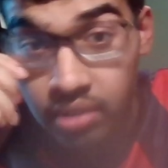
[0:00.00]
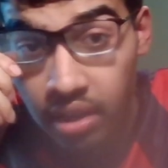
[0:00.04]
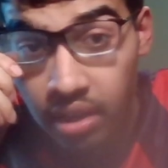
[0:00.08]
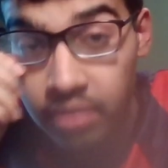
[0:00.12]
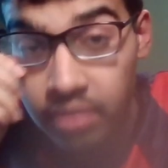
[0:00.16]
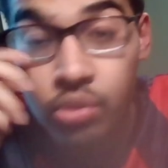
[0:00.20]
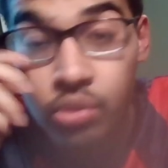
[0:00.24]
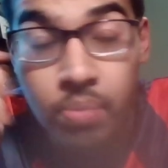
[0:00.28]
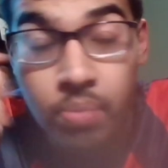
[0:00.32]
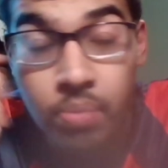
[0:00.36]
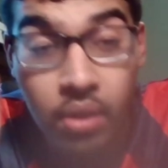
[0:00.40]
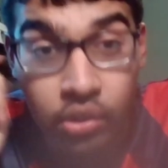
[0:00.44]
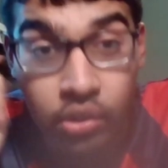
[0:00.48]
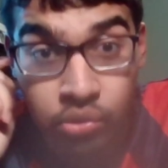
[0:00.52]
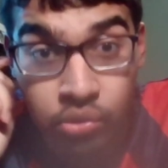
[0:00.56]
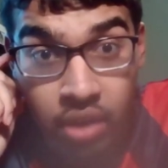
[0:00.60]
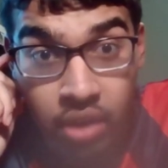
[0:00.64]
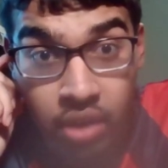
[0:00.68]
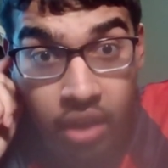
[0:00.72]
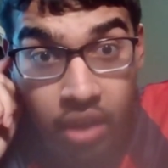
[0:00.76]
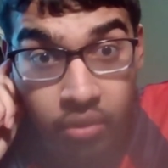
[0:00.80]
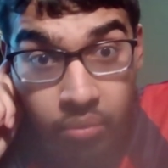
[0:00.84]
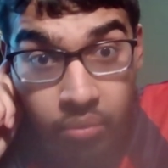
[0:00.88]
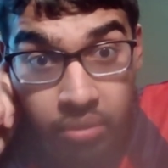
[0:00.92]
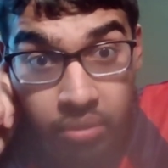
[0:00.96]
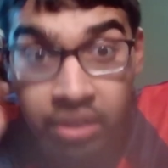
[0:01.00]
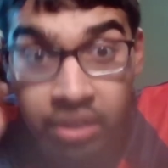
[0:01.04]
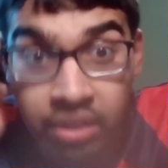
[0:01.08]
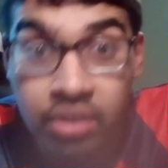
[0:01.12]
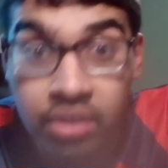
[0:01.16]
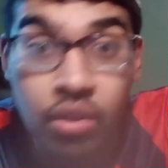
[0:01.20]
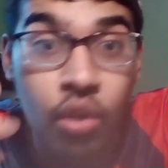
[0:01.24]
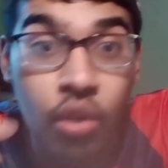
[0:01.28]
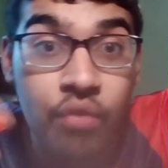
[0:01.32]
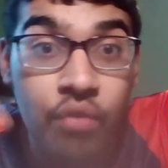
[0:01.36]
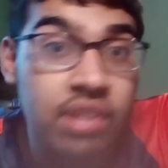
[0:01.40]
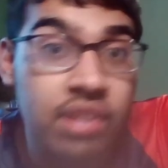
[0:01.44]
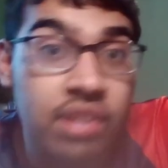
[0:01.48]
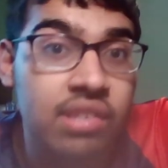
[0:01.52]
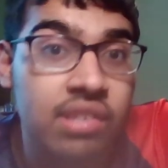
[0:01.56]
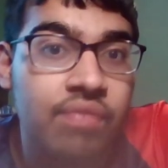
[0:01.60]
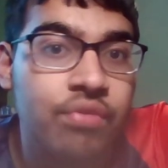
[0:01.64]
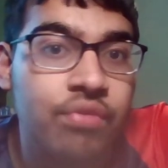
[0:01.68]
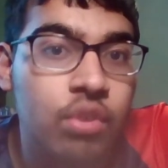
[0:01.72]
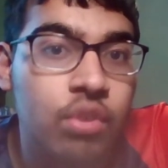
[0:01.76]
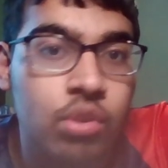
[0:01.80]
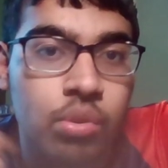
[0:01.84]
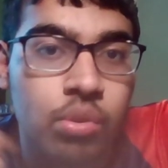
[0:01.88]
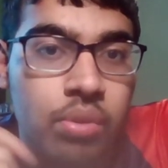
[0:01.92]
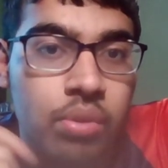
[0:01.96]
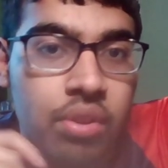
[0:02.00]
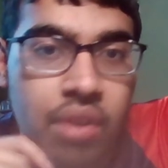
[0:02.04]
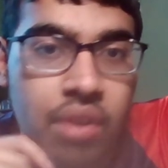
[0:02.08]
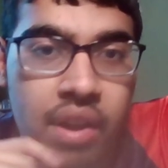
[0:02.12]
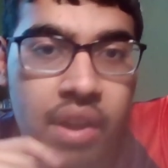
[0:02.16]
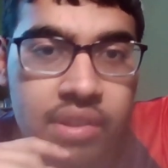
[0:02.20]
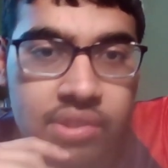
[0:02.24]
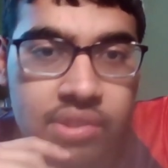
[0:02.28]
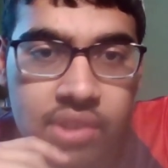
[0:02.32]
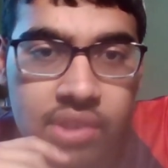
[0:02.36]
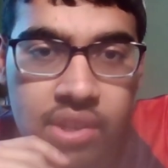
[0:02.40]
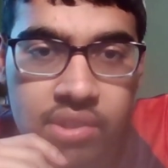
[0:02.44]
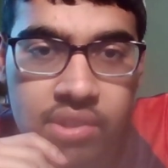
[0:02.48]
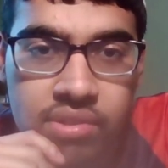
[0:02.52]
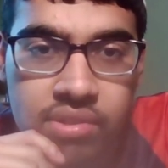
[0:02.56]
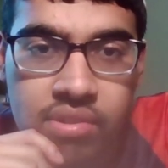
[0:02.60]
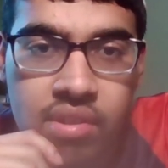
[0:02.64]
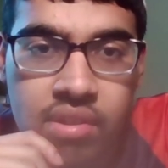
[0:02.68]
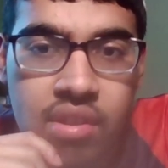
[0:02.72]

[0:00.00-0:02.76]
To be honest with you, I don't really know if he has a future with the United States.